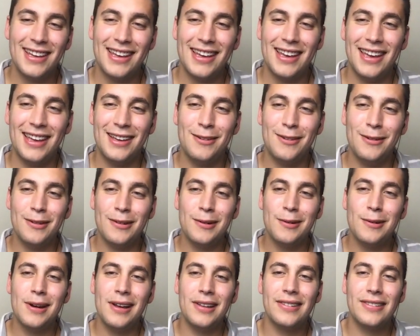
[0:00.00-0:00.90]
Hey,
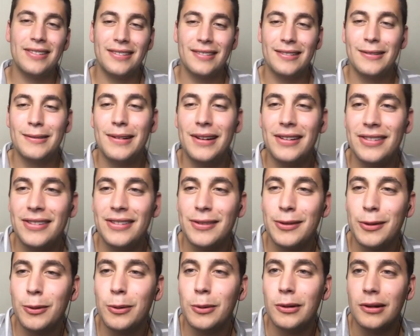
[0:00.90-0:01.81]
who else is
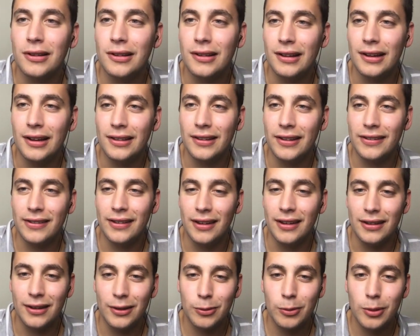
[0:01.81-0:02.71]
cool on the
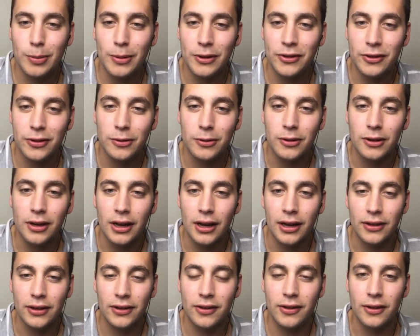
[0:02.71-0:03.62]
Celtics? We're a bunch of cool
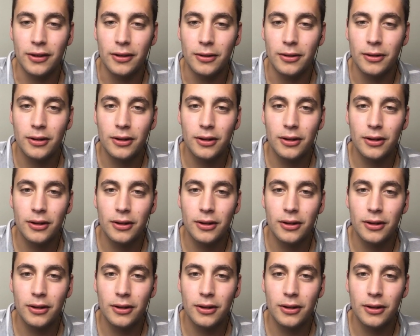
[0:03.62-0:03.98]
guys, so.